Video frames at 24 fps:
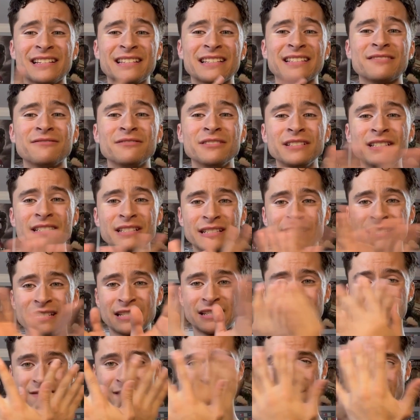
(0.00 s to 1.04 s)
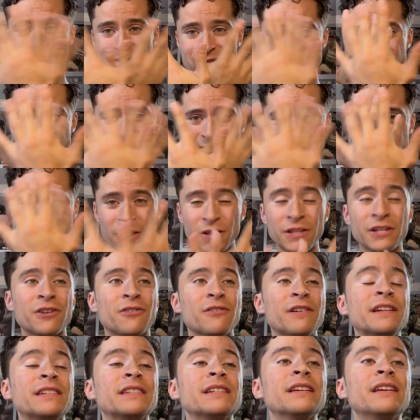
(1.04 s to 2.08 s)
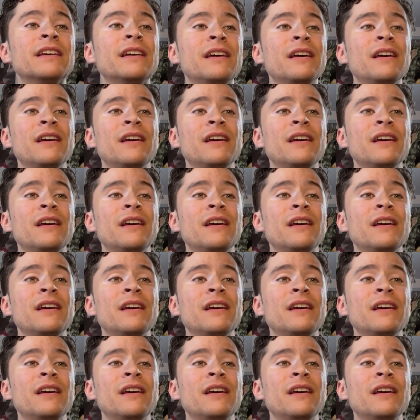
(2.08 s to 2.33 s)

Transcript: It's really, like, really crazy.